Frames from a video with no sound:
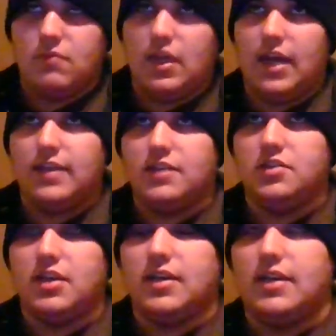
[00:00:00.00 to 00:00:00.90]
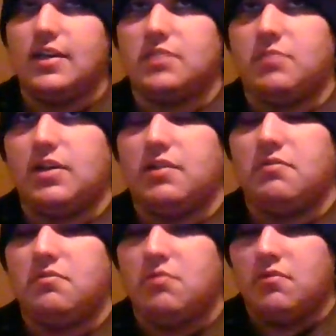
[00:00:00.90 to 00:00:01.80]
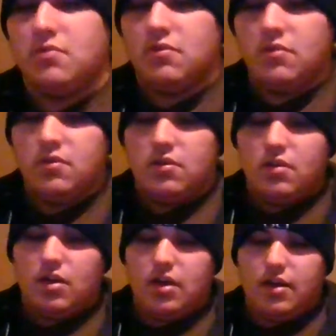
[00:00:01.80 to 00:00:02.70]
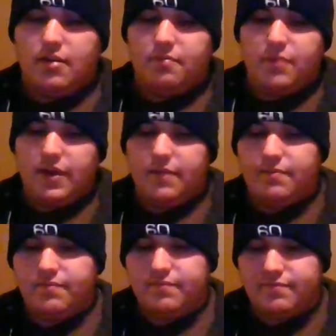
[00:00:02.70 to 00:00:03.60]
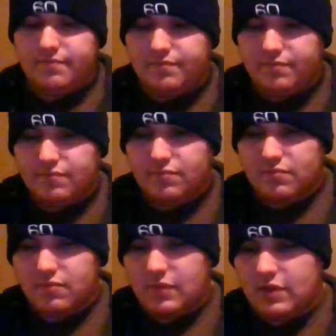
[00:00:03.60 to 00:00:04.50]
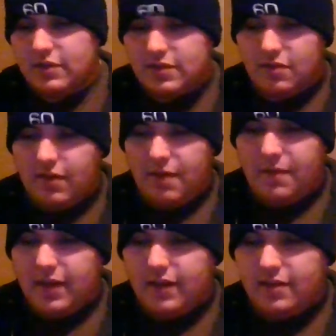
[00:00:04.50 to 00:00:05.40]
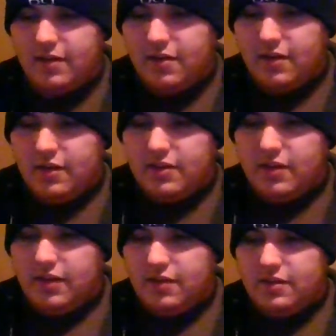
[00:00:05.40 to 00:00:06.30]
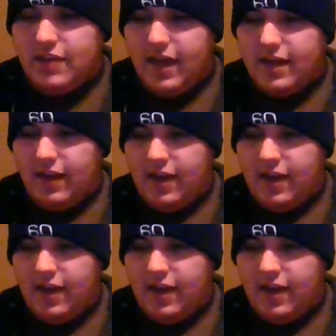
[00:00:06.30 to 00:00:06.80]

I did check ESPN. But I'll just throw that back in there. So there's that.